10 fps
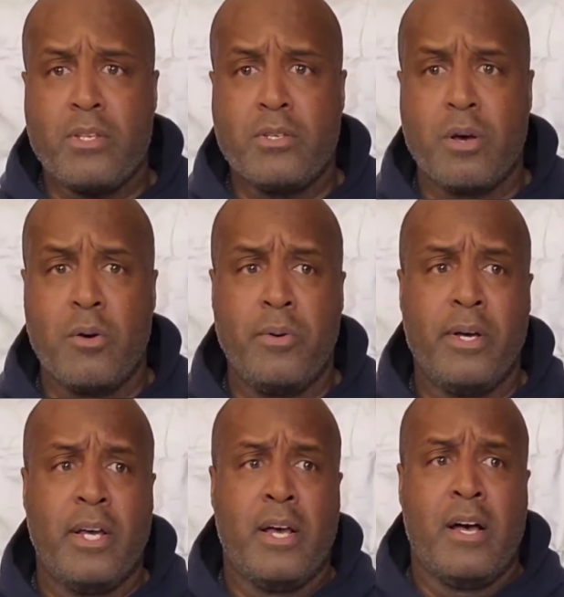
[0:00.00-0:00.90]

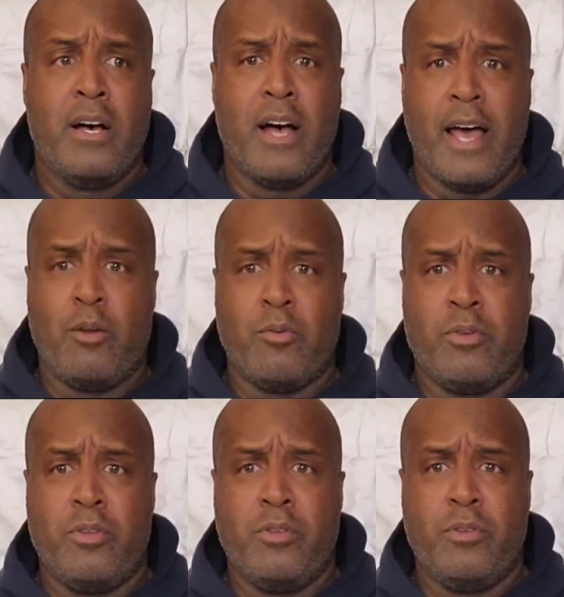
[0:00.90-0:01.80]
So uh, I
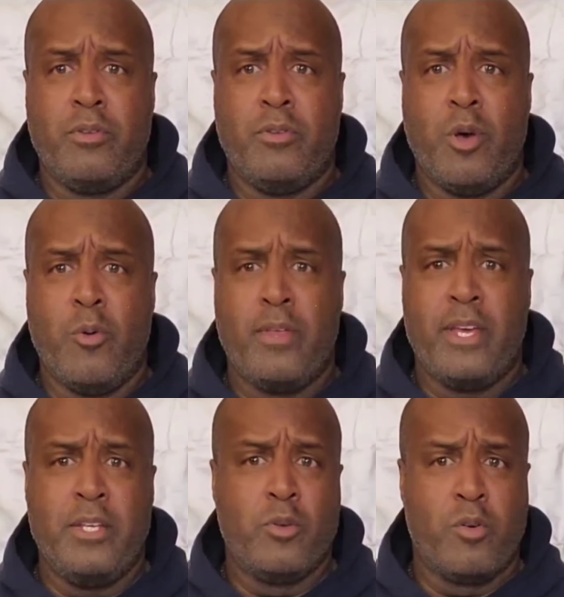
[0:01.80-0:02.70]
don't know
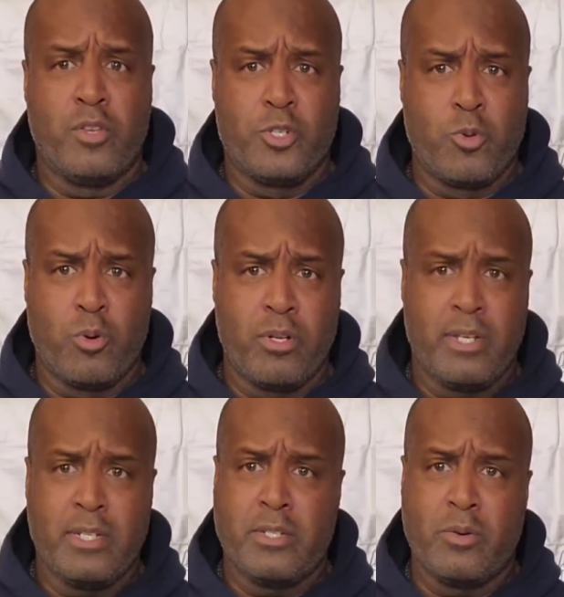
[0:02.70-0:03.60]
that he's on the short
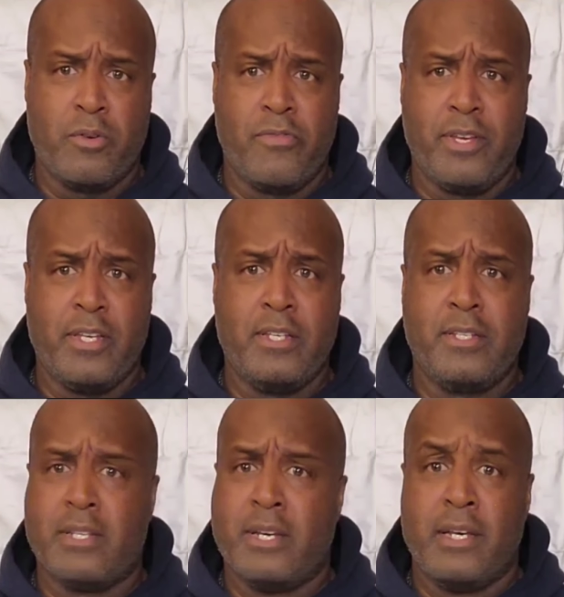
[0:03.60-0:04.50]
list, or if he
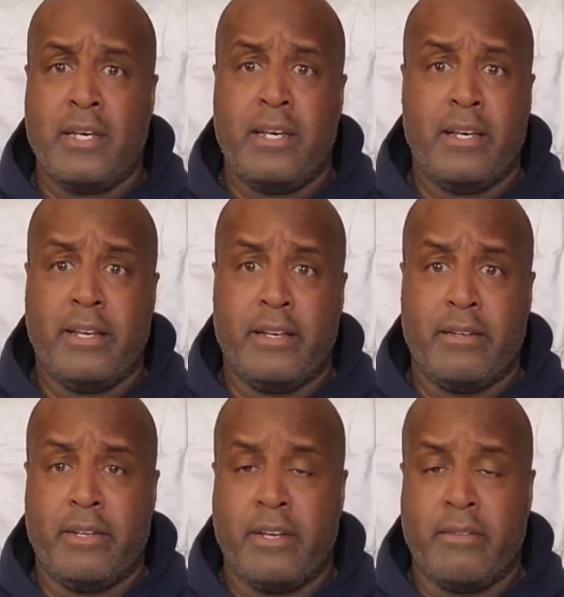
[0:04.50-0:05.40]
is,
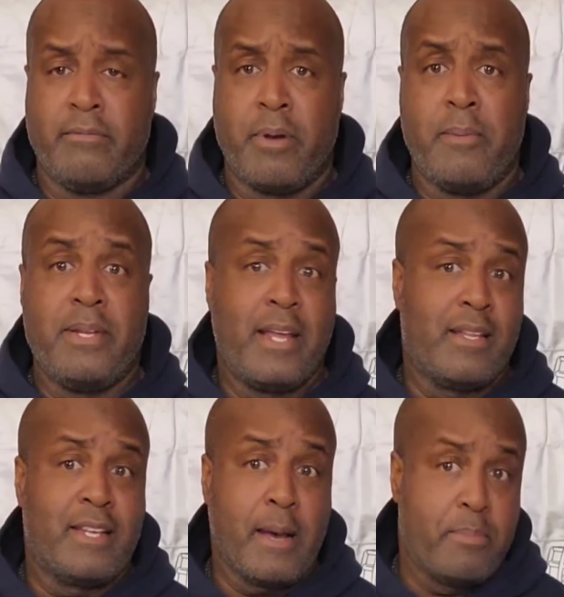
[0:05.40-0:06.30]
uh, probably
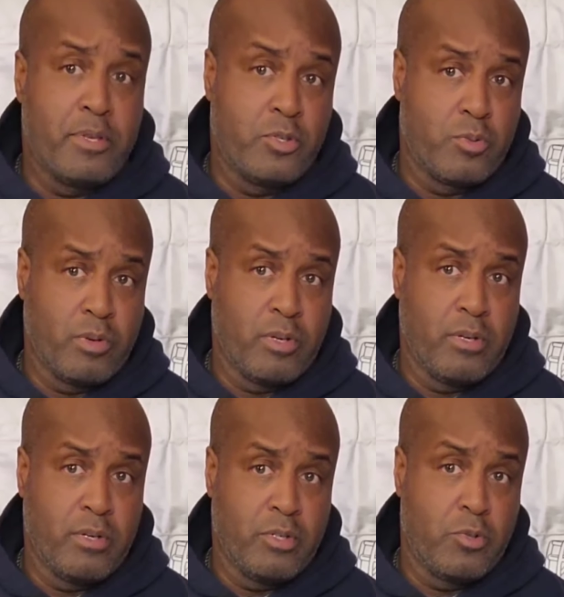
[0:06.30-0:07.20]
not the top of the short
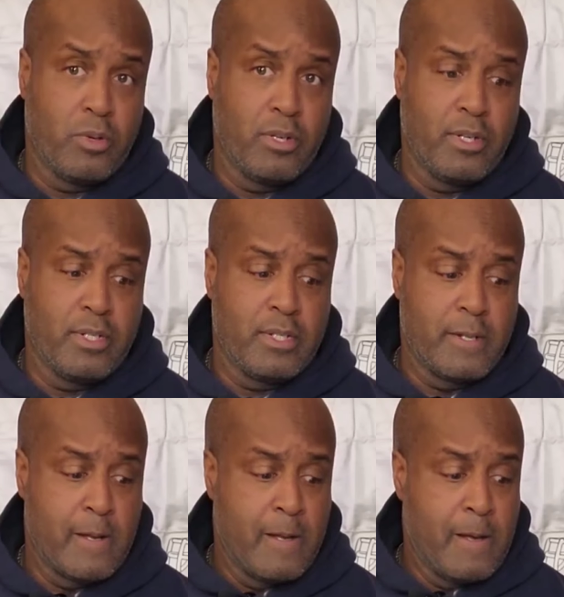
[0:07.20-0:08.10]
uh, short
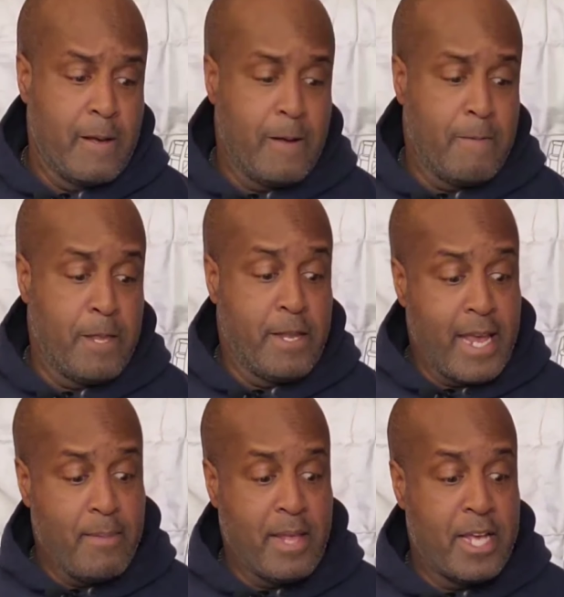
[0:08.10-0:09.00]
list. Uh, the
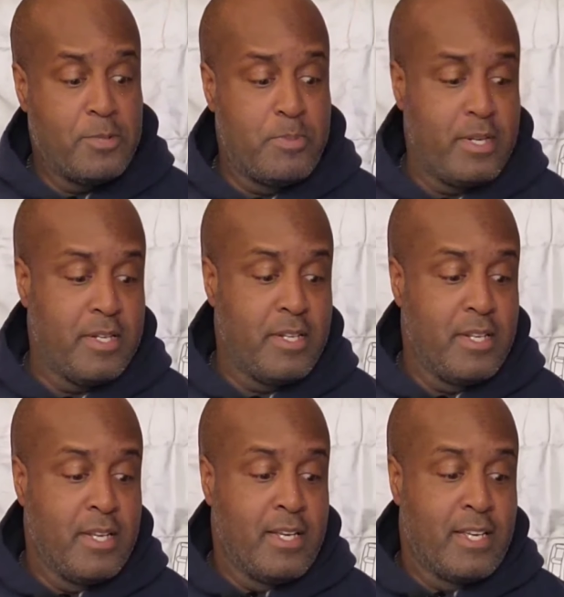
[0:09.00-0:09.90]
name that has been
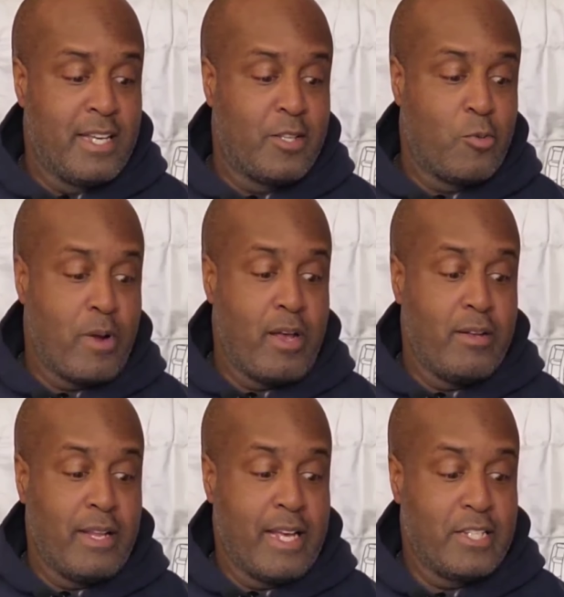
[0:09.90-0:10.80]
kicked
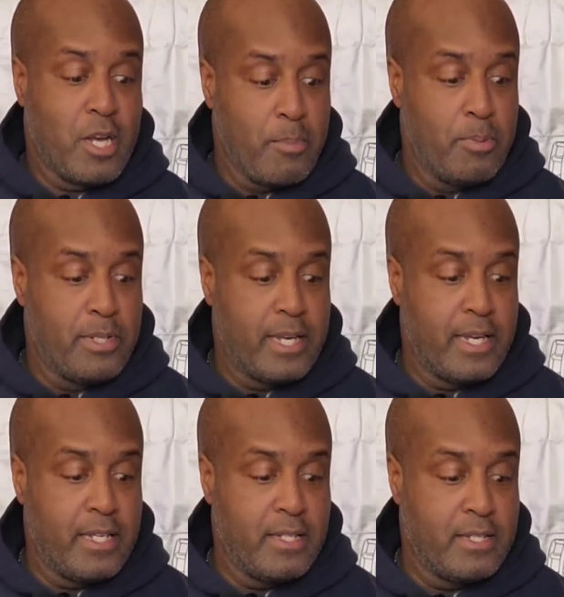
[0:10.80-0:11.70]
around the last couple
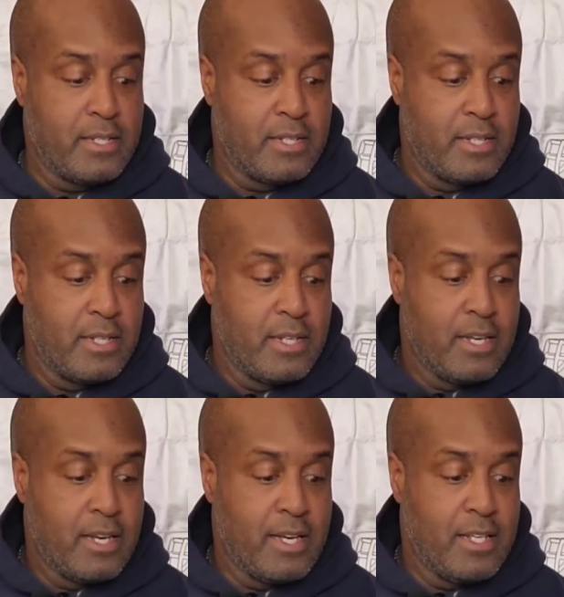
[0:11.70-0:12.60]
days
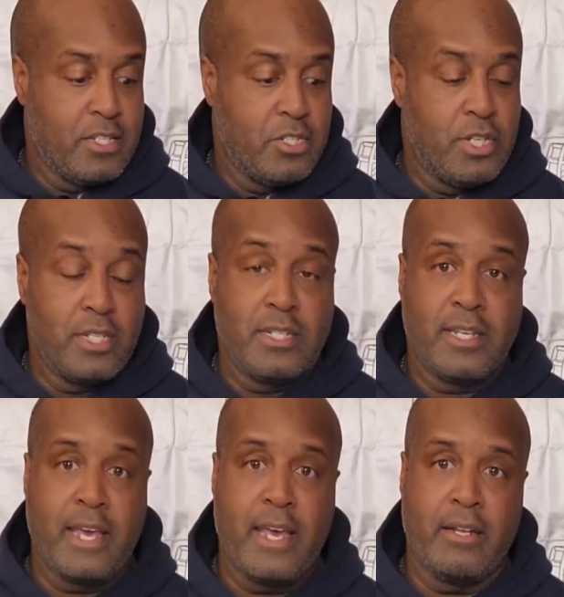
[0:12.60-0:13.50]
is
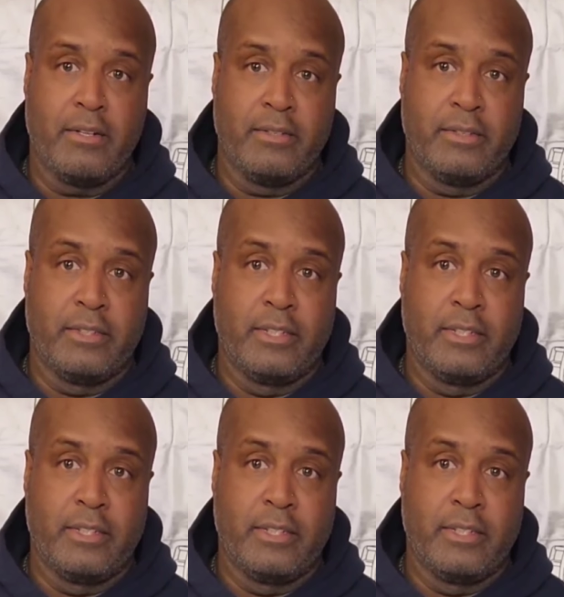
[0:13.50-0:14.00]
Jason Candle.